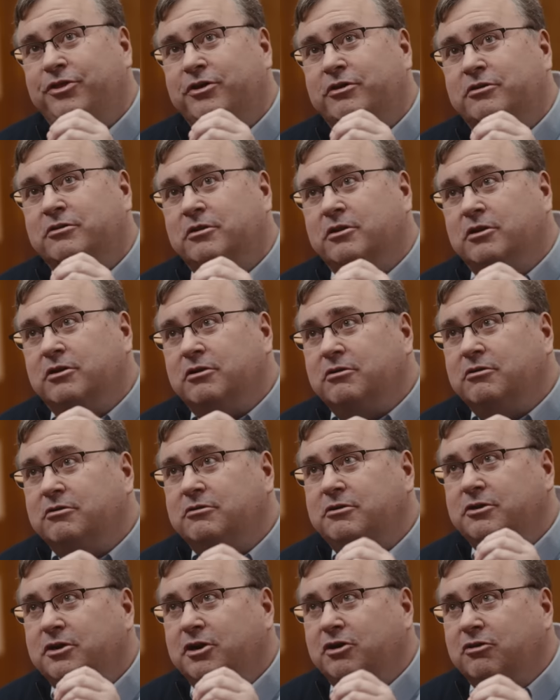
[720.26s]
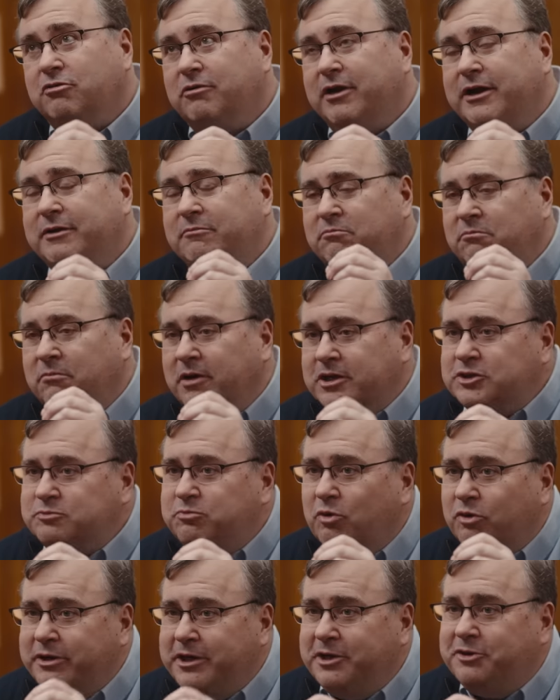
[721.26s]
they'll learn to create much
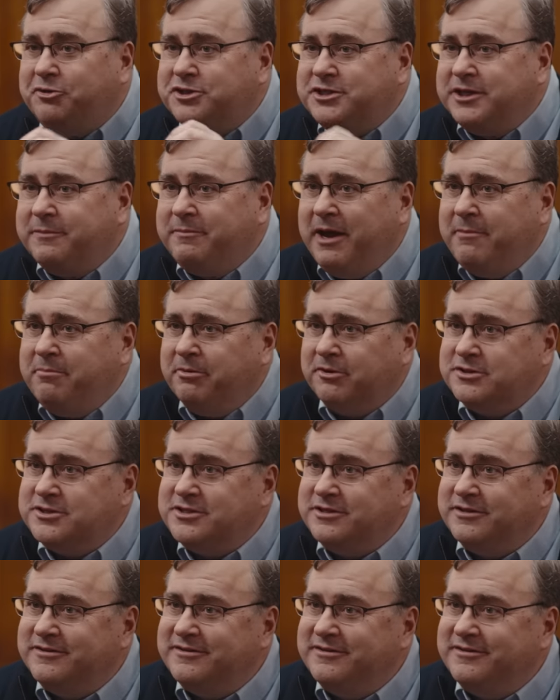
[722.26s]
more interesting papers.